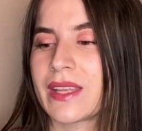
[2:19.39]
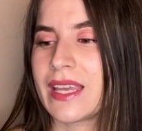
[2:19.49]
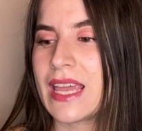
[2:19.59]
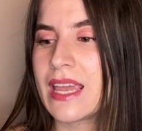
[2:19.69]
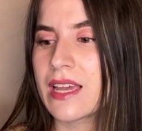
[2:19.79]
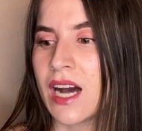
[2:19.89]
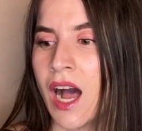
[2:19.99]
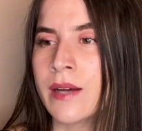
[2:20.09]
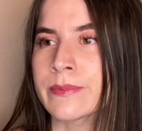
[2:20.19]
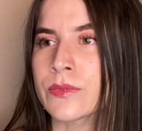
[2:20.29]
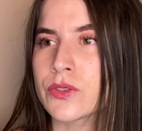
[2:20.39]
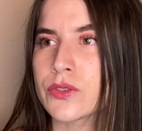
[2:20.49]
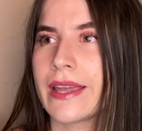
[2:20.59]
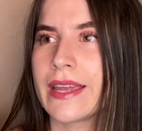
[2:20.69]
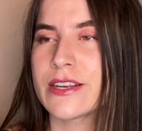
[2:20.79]
he
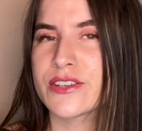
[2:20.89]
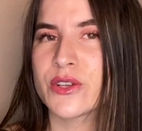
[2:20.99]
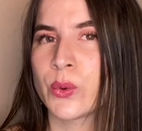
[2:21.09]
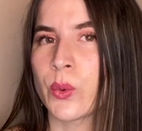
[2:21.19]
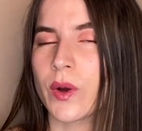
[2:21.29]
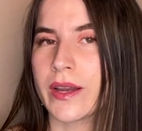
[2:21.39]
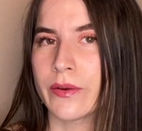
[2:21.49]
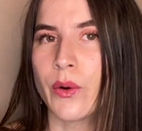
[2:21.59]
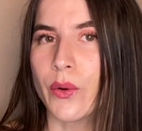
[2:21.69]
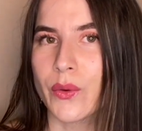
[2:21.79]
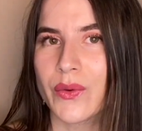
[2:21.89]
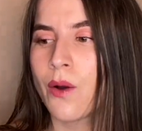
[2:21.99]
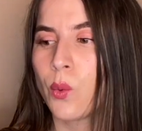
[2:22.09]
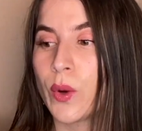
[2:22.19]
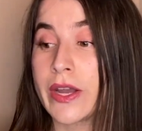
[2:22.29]
comes into Renault
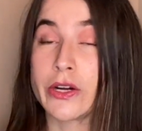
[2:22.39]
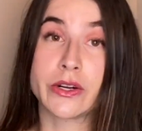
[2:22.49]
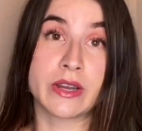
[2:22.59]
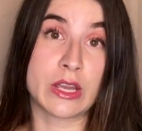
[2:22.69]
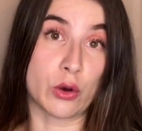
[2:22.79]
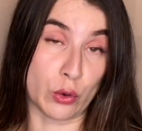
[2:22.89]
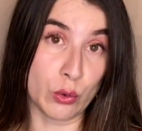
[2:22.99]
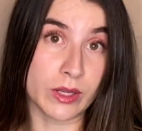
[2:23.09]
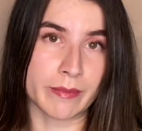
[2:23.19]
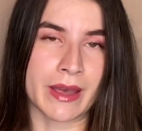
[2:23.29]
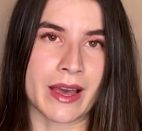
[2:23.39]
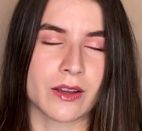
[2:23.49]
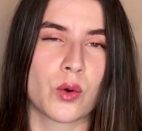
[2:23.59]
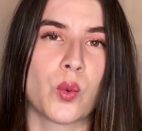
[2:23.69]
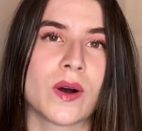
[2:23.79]
where Nico Hulkenberg
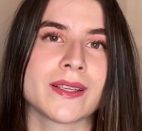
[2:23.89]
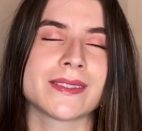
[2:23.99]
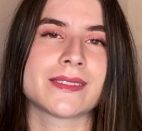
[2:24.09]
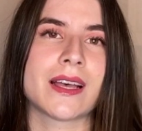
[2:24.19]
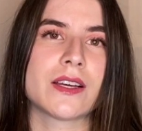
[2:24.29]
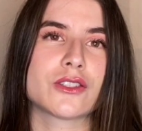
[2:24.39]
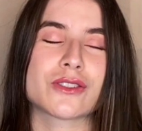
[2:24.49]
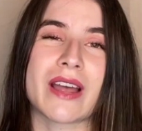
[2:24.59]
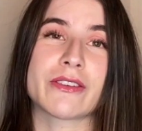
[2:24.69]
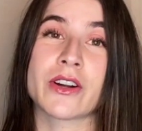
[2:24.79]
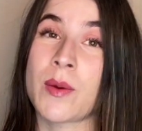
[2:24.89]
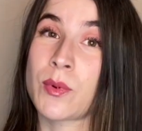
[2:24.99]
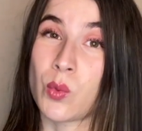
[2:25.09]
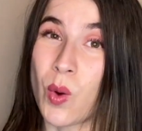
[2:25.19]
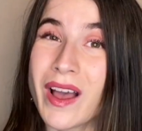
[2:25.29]
was driver number
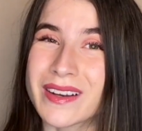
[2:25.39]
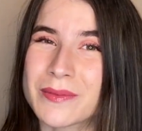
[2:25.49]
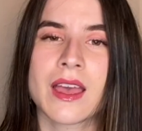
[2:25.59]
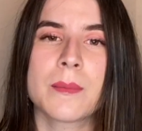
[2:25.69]
1,